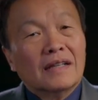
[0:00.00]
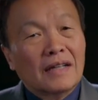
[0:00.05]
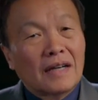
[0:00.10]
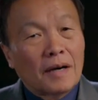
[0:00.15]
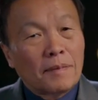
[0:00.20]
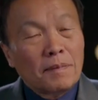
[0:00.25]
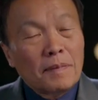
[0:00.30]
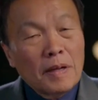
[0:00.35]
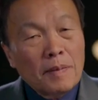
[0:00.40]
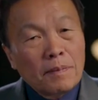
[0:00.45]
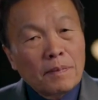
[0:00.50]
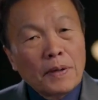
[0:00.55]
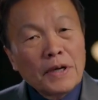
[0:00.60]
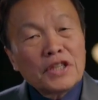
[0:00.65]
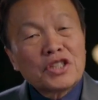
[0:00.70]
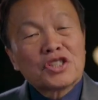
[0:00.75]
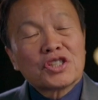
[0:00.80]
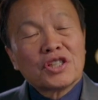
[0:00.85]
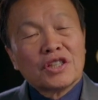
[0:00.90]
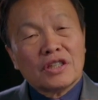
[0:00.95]
a
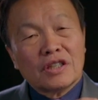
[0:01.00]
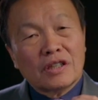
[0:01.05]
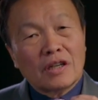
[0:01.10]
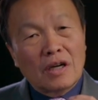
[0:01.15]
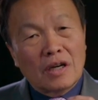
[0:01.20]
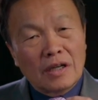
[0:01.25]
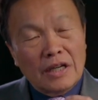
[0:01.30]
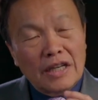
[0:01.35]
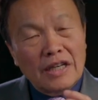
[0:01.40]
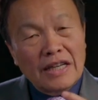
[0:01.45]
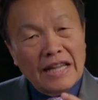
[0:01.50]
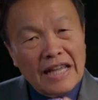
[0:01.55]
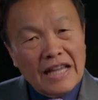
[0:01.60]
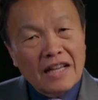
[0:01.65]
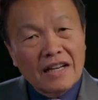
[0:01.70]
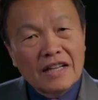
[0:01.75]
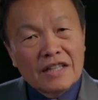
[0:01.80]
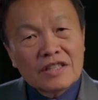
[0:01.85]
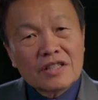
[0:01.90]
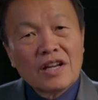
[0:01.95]
preacher in
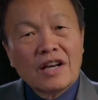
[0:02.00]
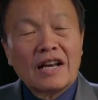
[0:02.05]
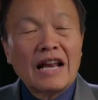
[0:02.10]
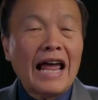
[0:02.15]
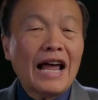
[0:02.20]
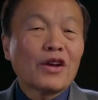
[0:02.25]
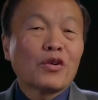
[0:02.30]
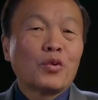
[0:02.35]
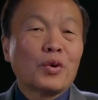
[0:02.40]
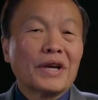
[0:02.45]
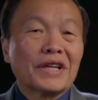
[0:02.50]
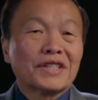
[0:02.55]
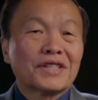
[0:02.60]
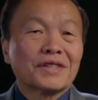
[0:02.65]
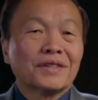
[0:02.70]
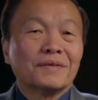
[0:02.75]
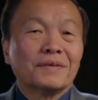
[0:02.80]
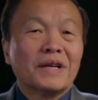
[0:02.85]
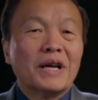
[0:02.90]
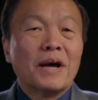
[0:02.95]
English language,